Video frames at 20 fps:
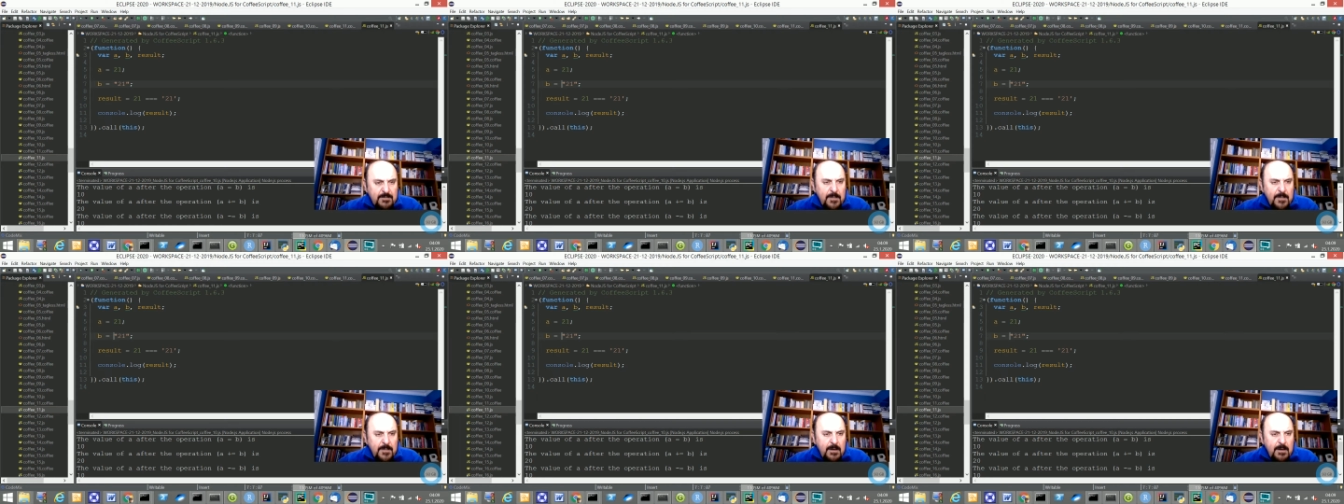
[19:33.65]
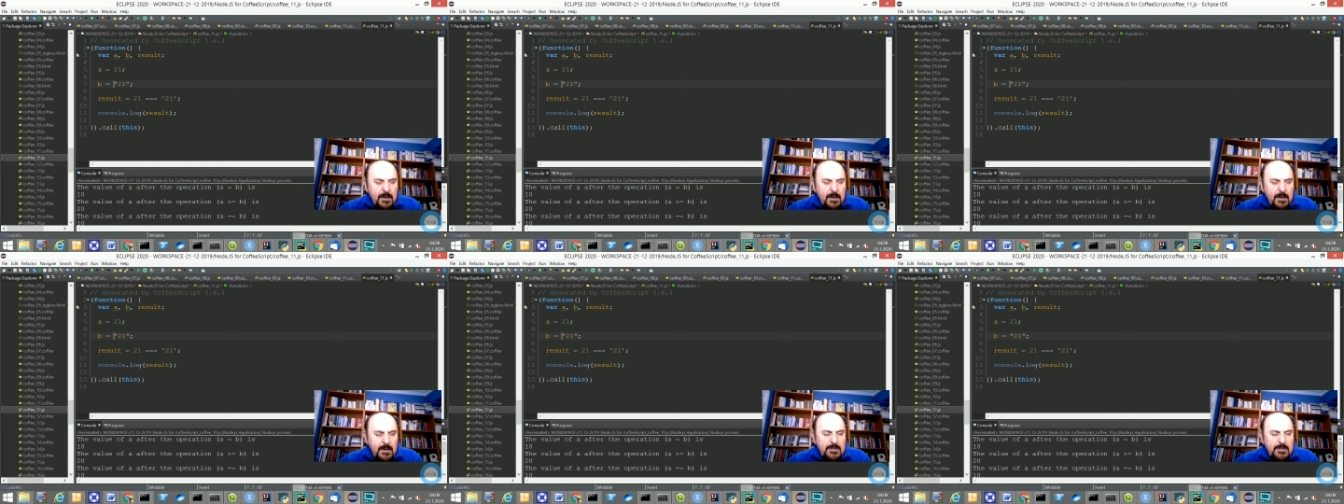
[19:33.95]

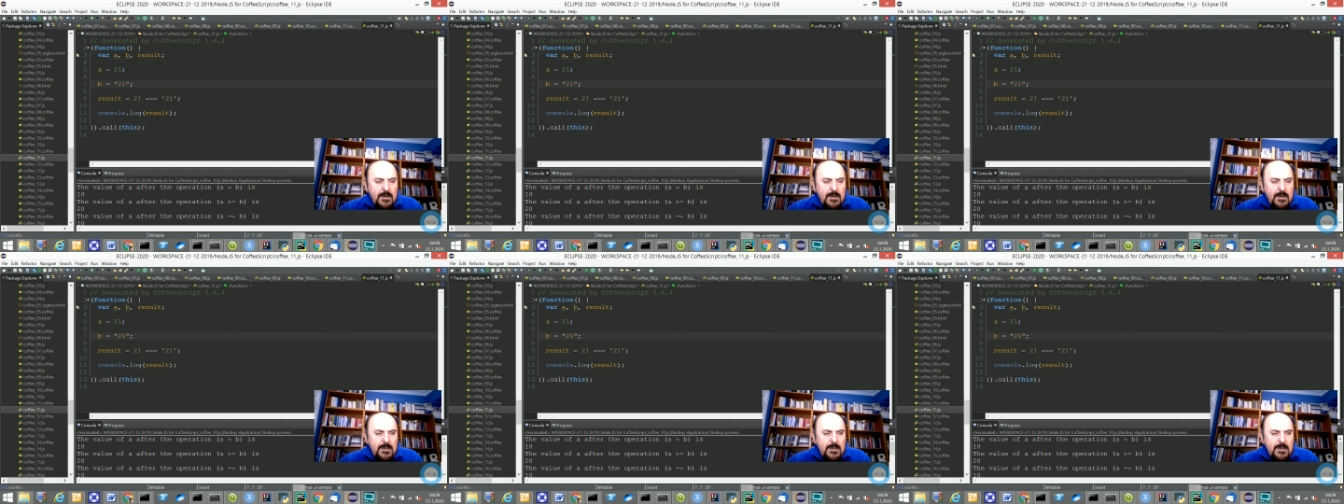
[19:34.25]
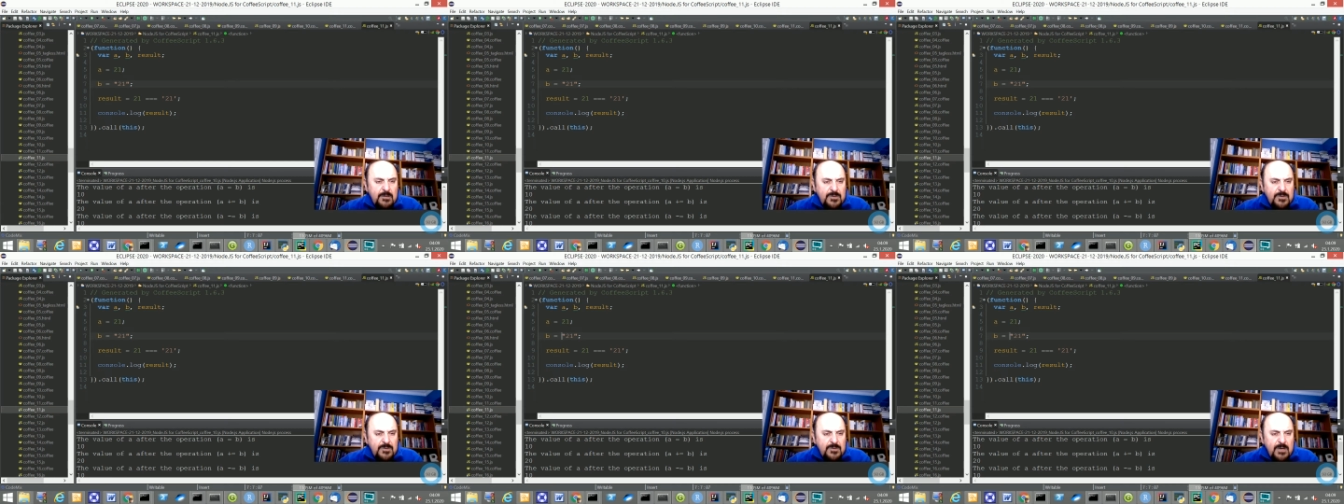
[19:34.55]
and
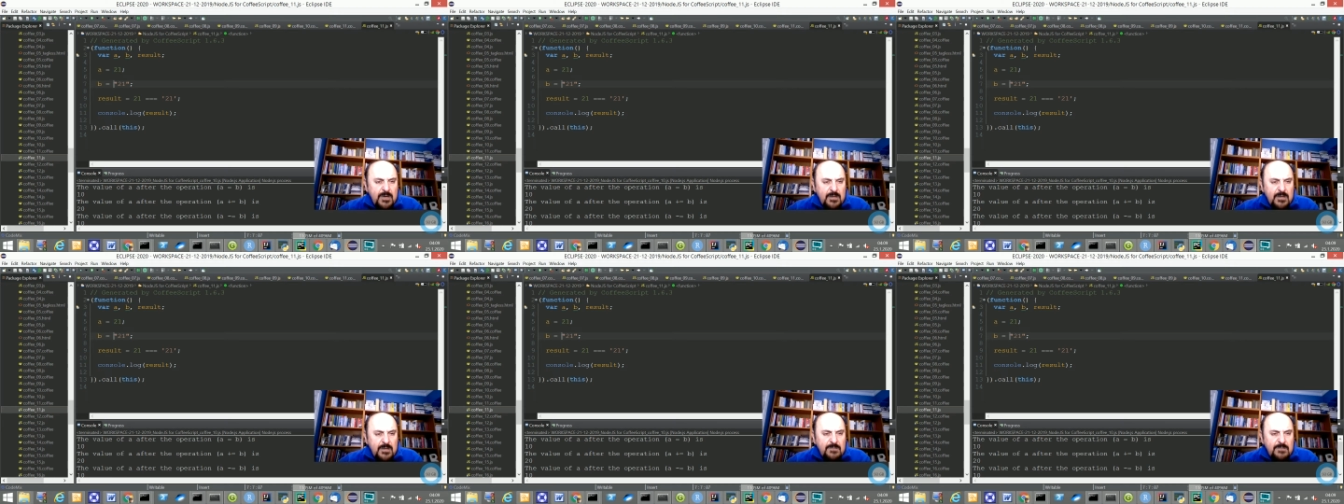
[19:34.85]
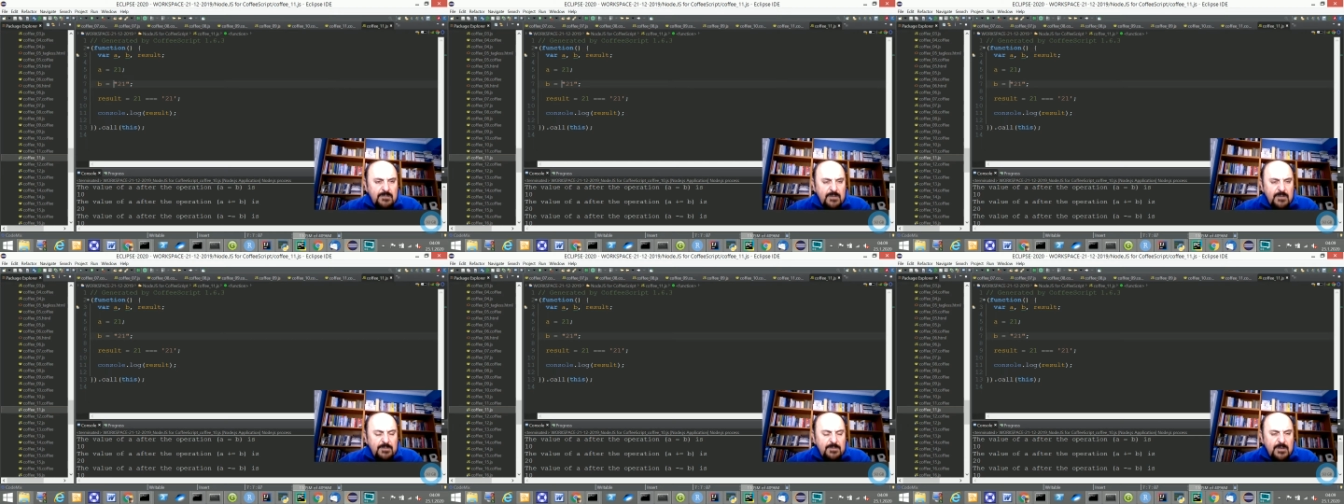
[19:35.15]
result will
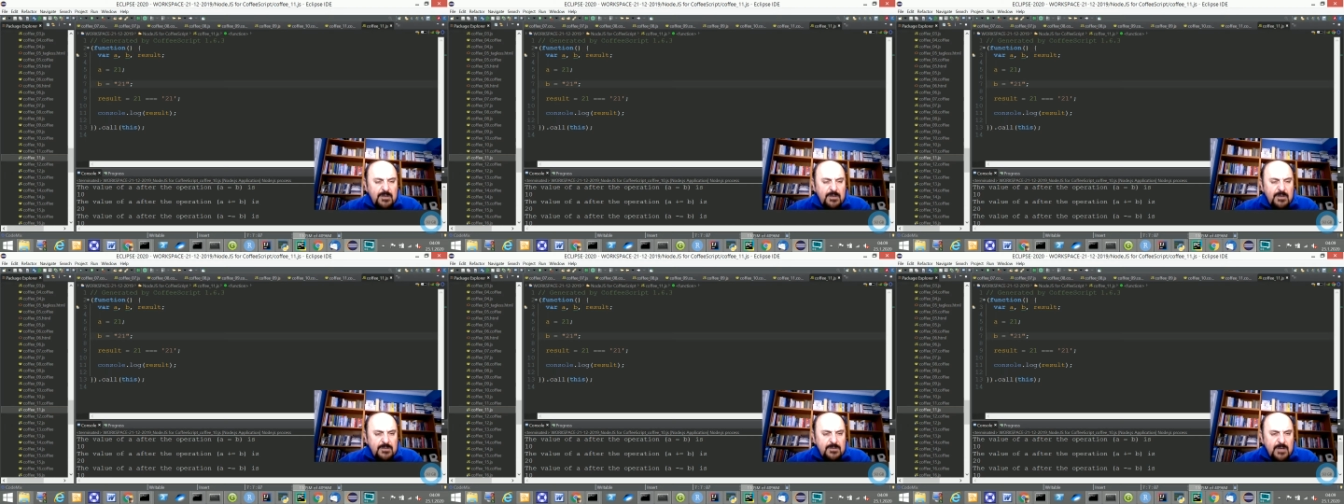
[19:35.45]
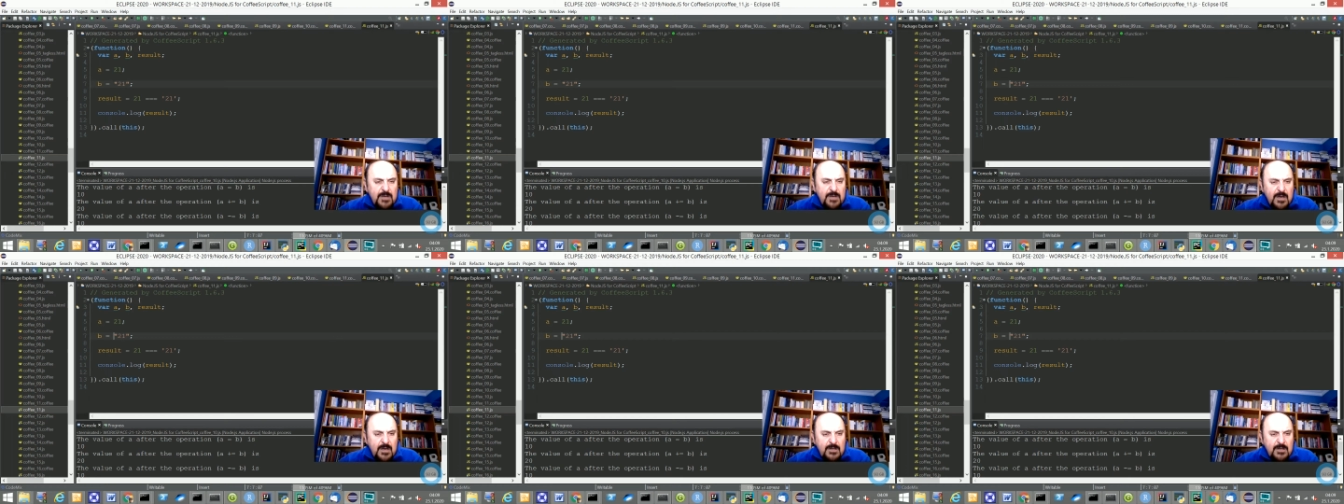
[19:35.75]
be
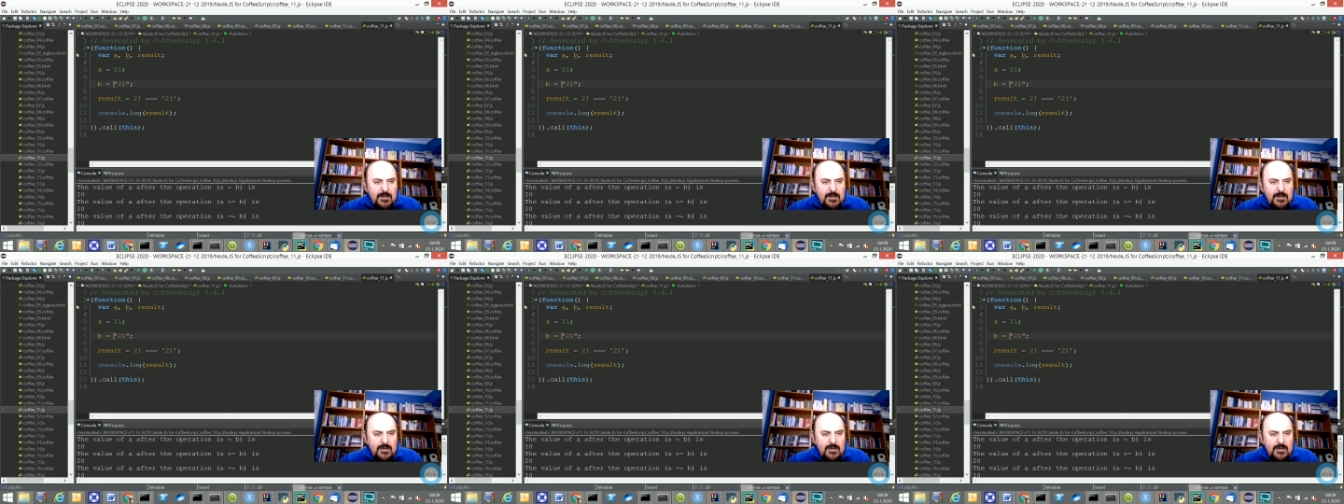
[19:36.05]
assigned